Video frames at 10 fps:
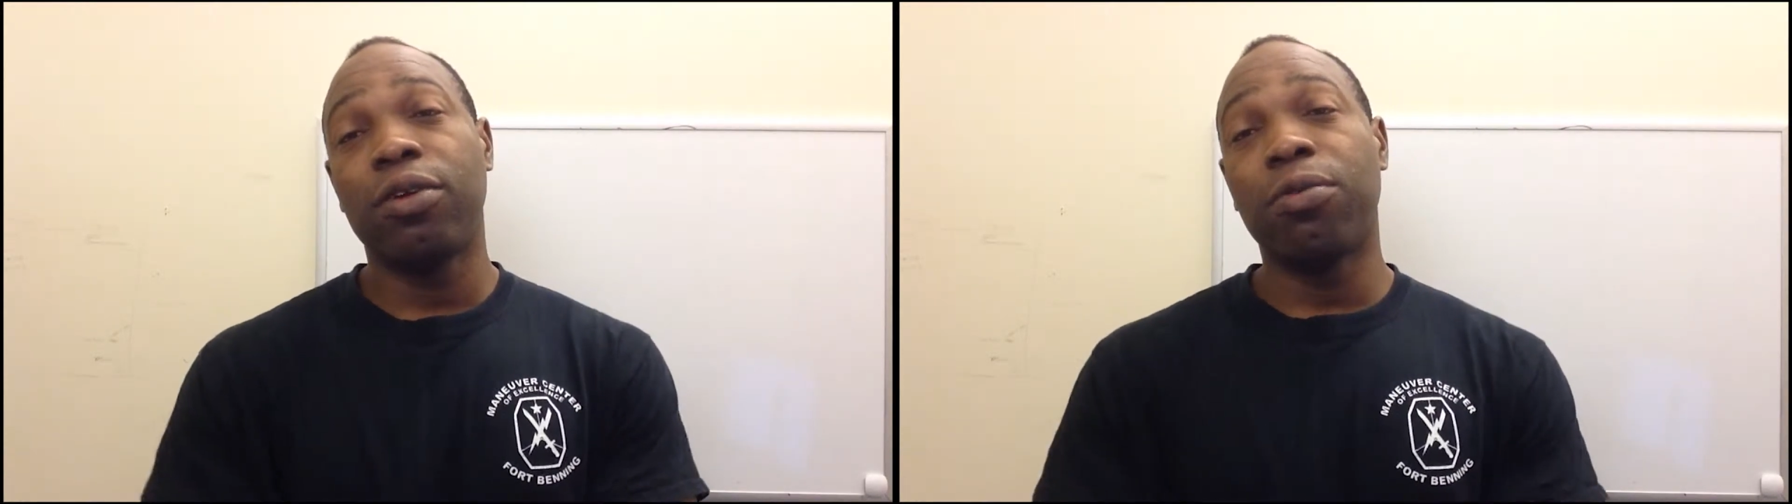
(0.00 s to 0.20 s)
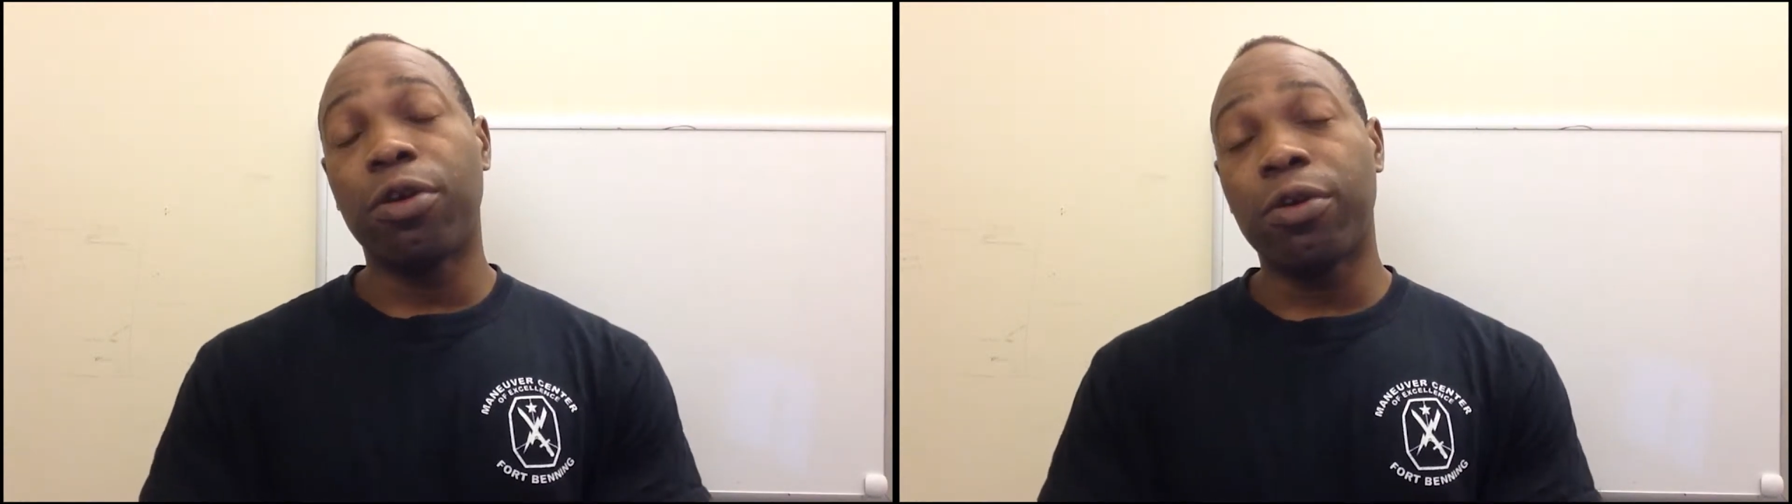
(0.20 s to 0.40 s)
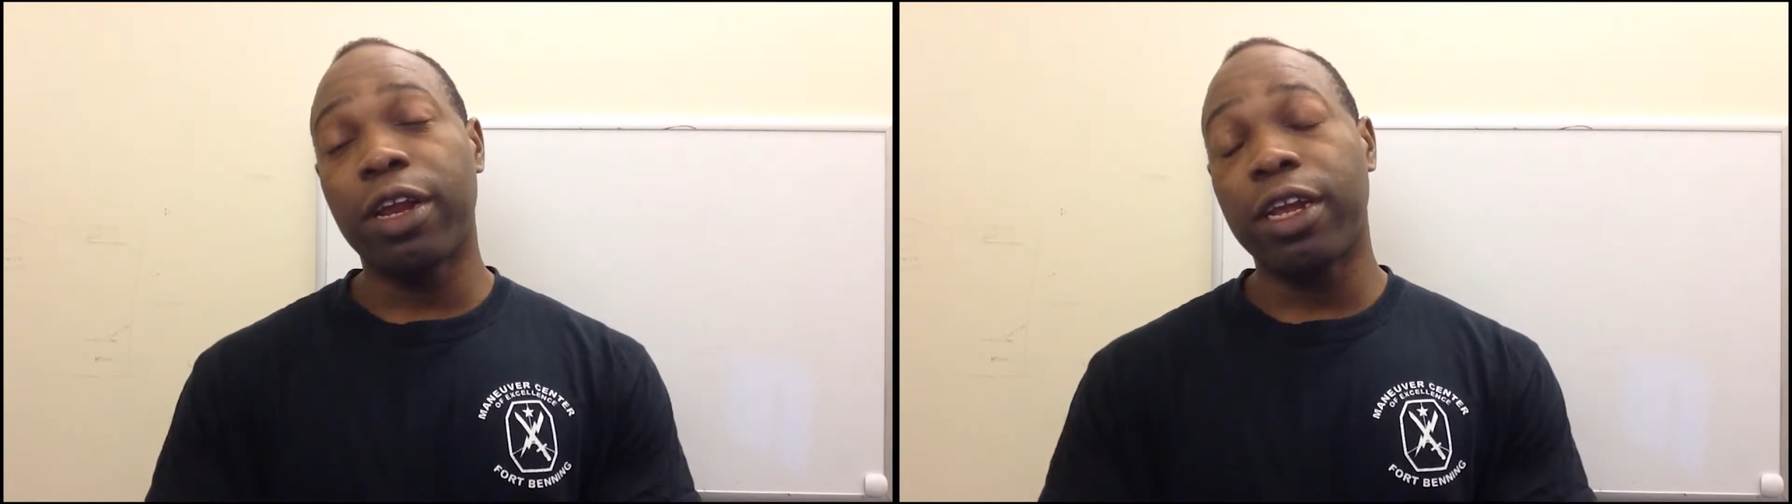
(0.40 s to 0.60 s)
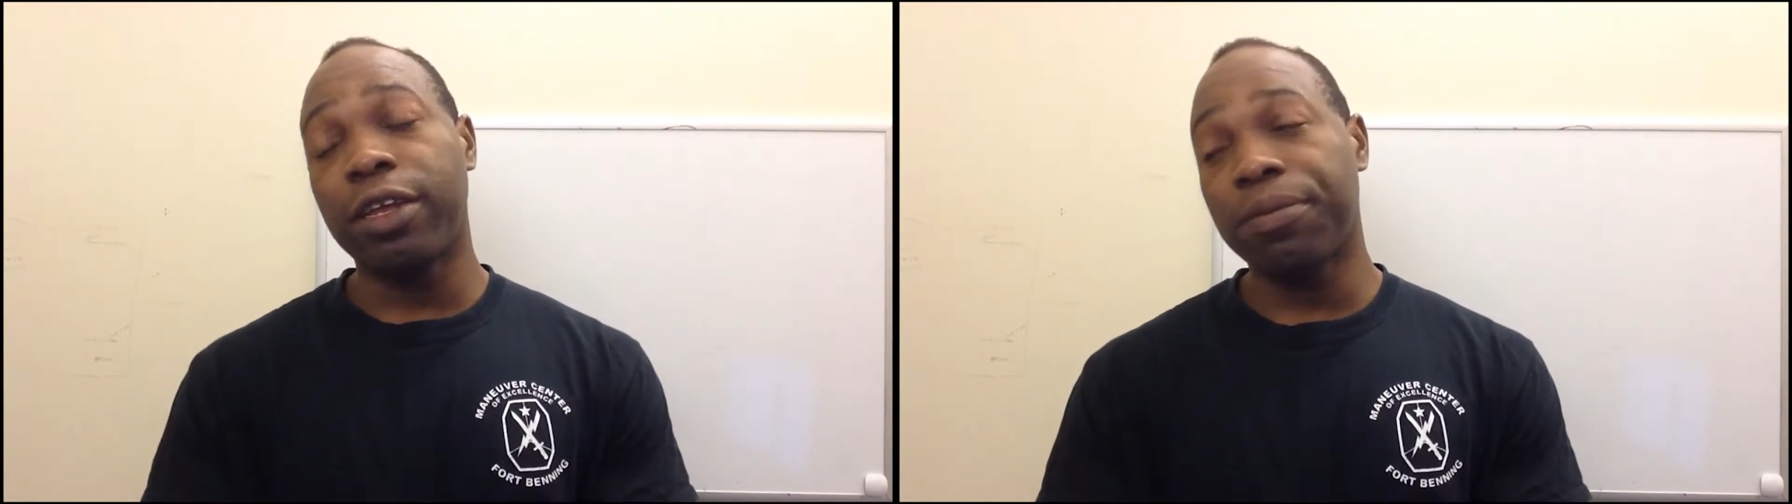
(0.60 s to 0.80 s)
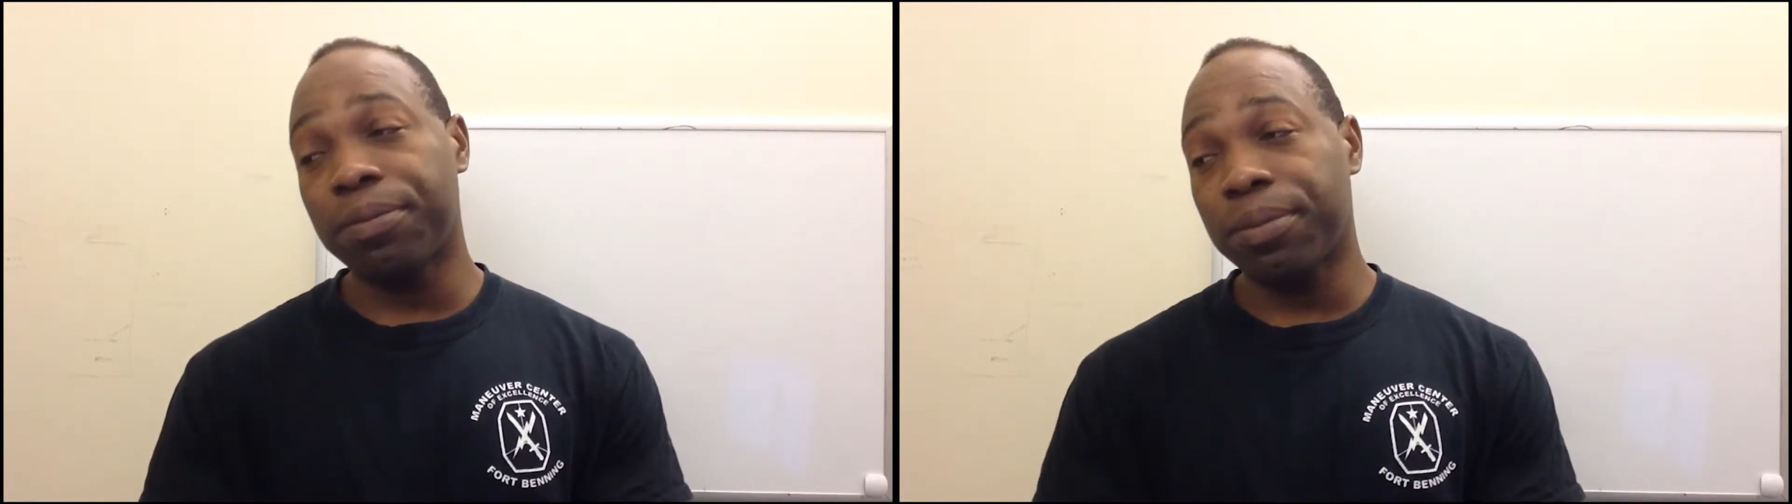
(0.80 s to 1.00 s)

work related.